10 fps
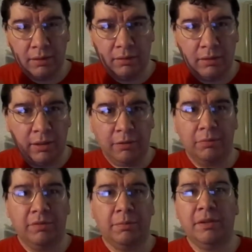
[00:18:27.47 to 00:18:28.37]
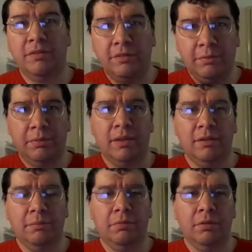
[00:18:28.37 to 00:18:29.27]
you know, Hart was about to
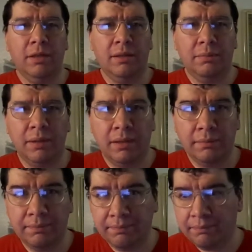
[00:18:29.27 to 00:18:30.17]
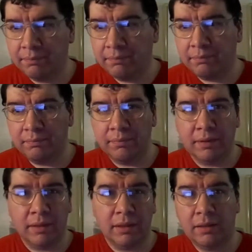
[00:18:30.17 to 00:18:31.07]
explain to Boyd about,
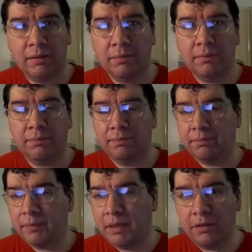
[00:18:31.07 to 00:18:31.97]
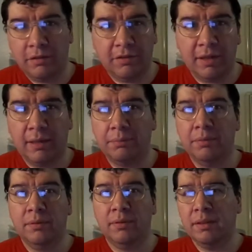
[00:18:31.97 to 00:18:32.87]
you know, how did this
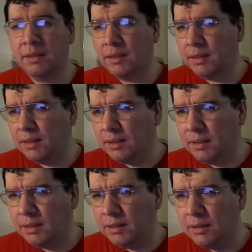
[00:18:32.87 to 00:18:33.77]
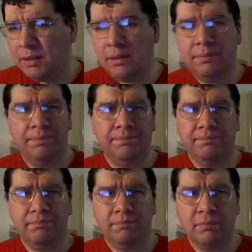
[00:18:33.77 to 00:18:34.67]
happen. Colqhoun
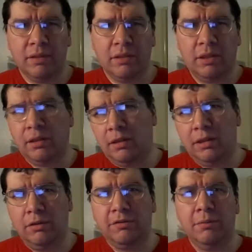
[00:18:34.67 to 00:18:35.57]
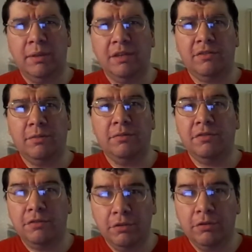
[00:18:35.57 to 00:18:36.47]
also made some
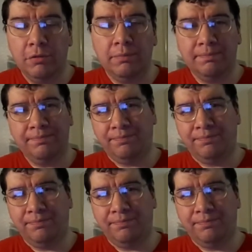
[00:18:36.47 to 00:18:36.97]
stew,